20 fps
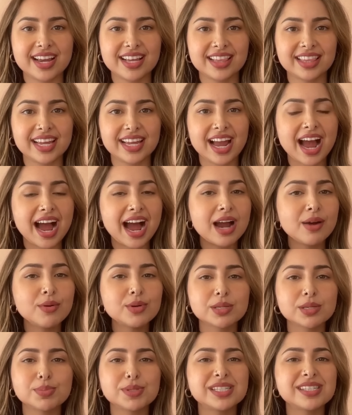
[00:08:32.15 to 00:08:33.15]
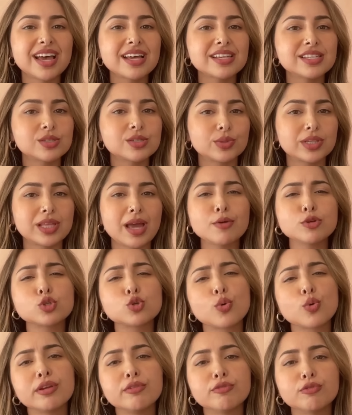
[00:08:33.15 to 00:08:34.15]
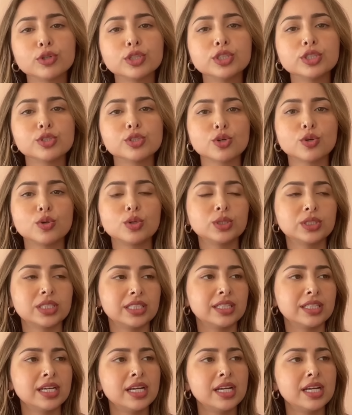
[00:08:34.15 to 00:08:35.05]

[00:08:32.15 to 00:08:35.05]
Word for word: Like I was obsessed with, I was 24 years old and